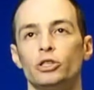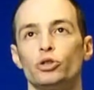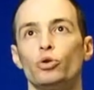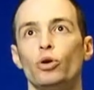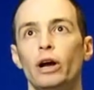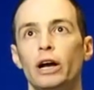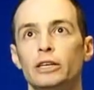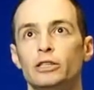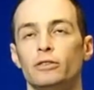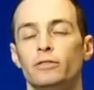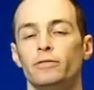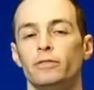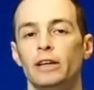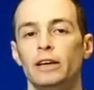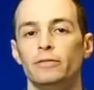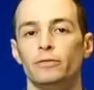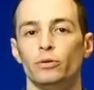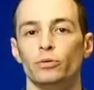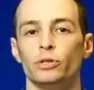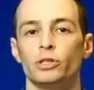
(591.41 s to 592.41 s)
soy
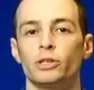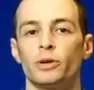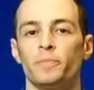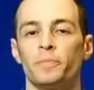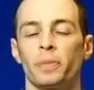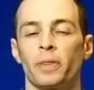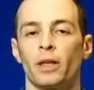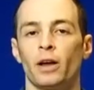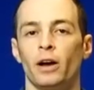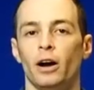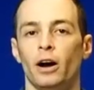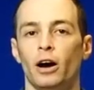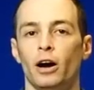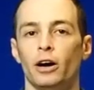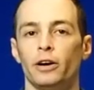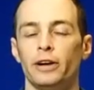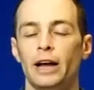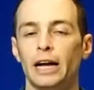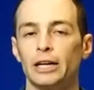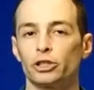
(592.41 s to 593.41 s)
isoflavones
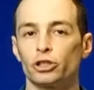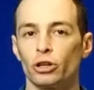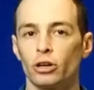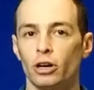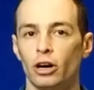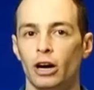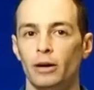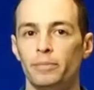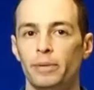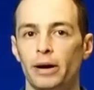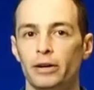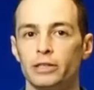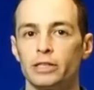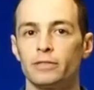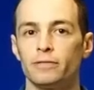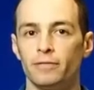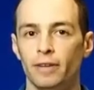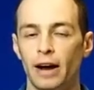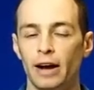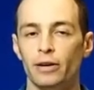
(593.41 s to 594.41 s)
are natural
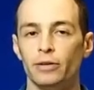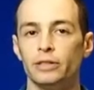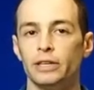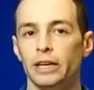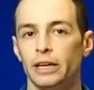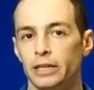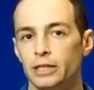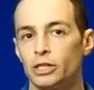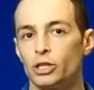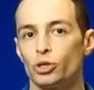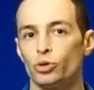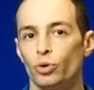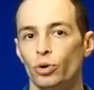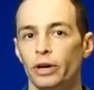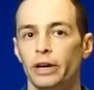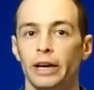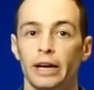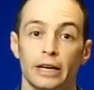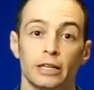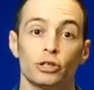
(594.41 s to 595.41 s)
compounds found in
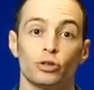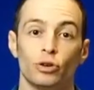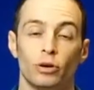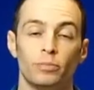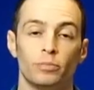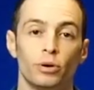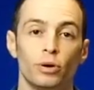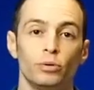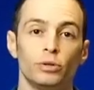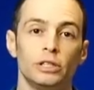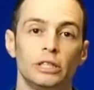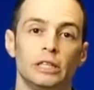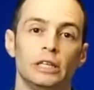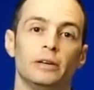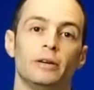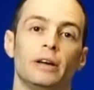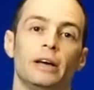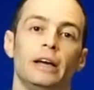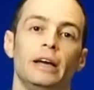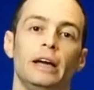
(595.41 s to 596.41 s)
soy and soy
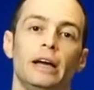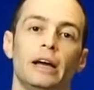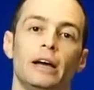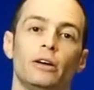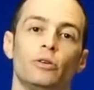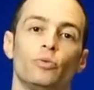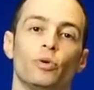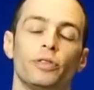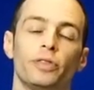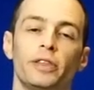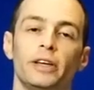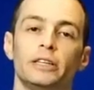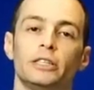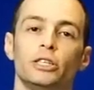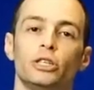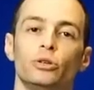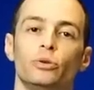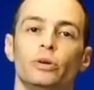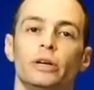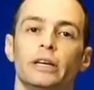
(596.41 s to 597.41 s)
protein, and what they
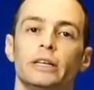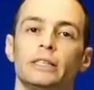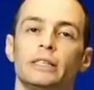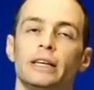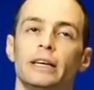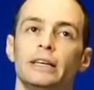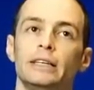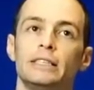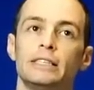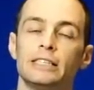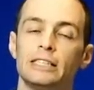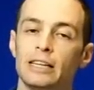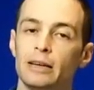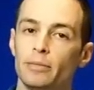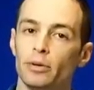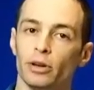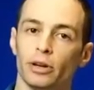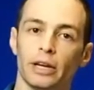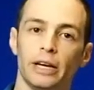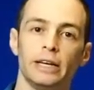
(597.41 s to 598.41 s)
do is they
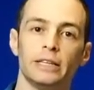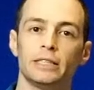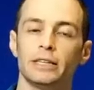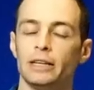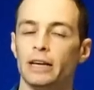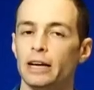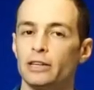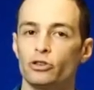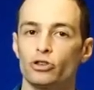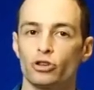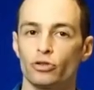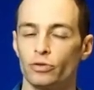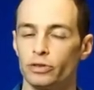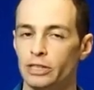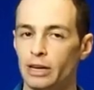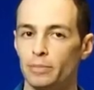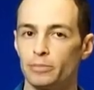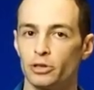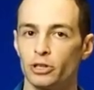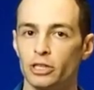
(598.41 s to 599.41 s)
stimulate estrogen
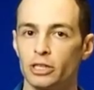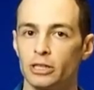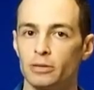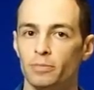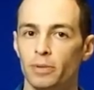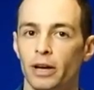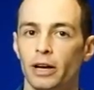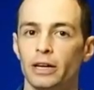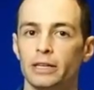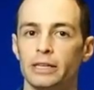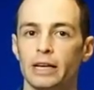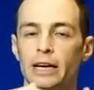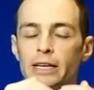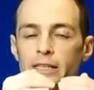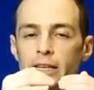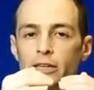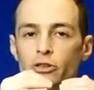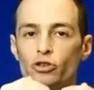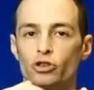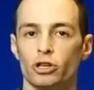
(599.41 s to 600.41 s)
receptors, because
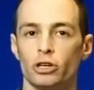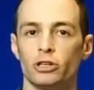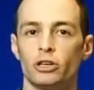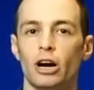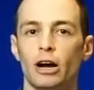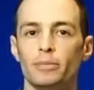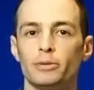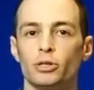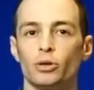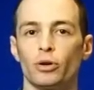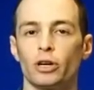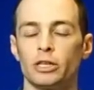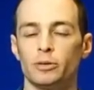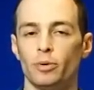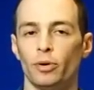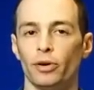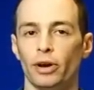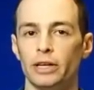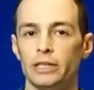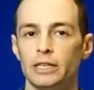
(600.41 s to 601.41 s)
as estrogen drops, so does
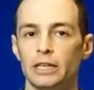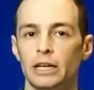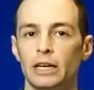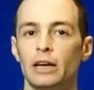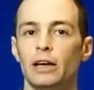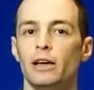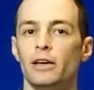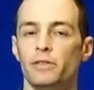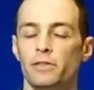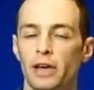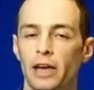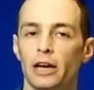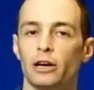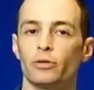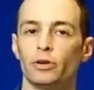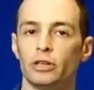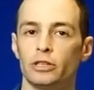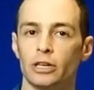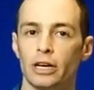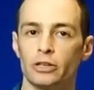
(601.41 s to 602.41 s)
bone density. They
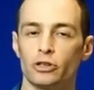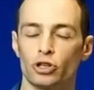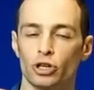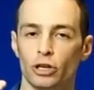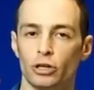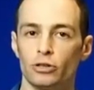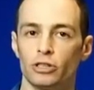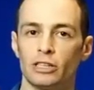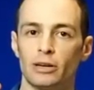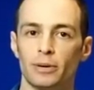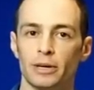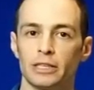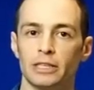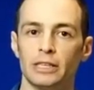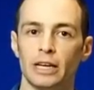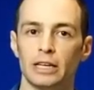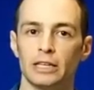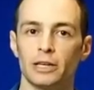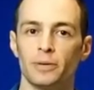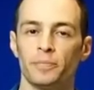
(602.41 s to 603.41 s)
increase estrogen to some
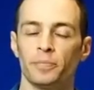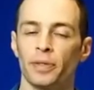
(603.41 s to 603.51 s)
extent.